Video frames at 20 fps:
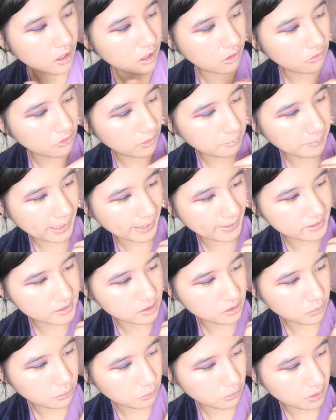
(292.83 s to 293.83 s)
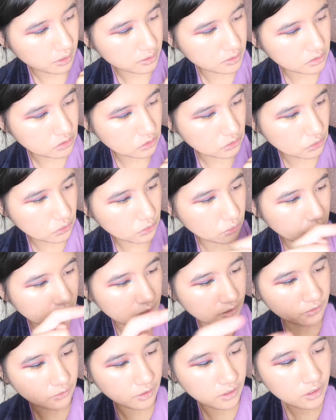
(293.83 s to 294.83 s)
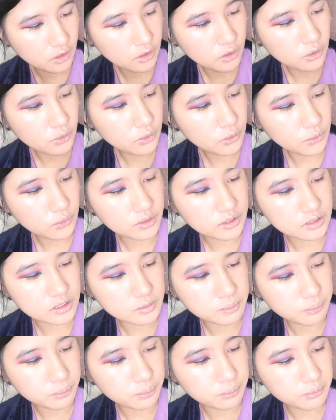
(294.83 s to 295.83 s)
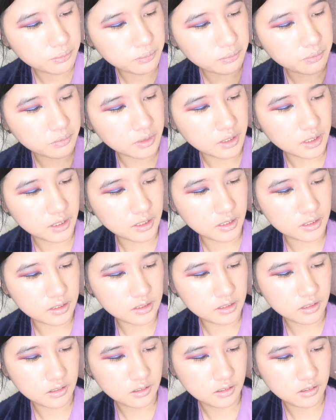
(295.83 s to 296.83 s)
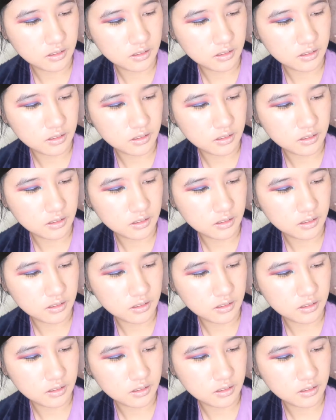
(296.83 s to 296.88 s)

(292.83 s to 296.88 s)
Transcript: of the mattes. 1, 2, 3, 4. Ooh, this is.